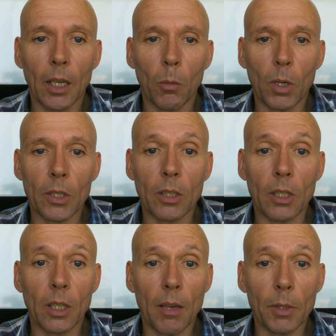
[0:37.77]
Once
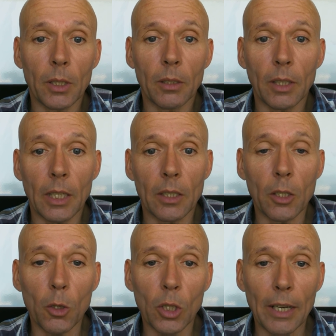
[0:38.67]
discovered, it is
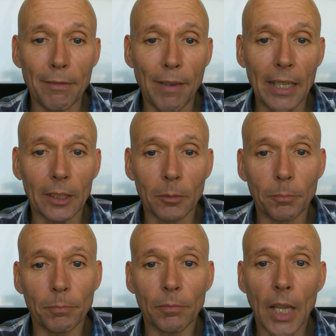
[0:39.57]
usually fatal,
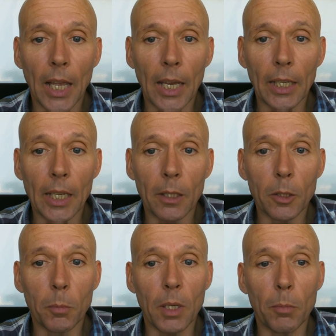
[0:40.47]
and it
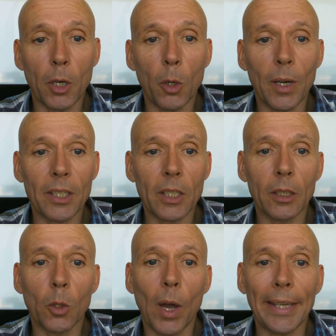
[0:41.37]
kills people who are
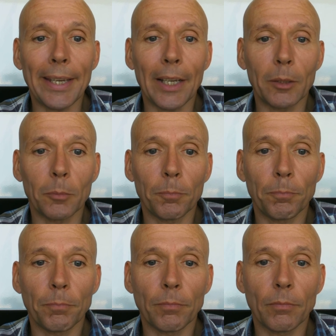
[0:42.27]
still quite young.
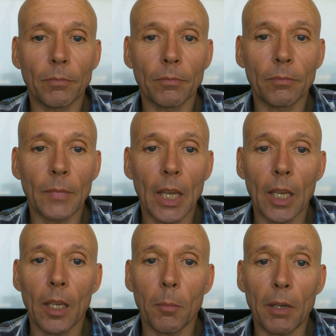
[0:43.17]

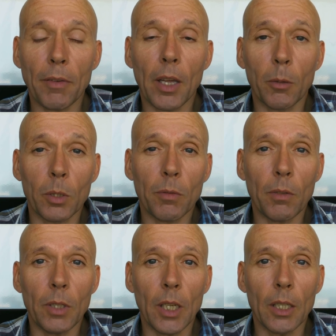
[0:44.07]
My father was
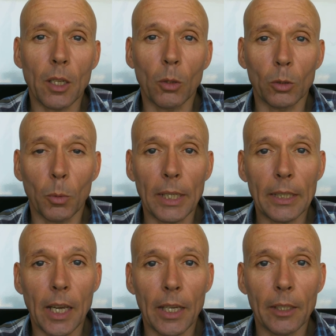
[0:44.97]
50 years old when he
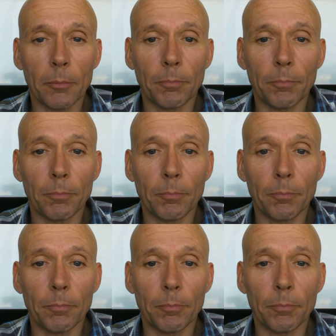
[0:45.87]
died.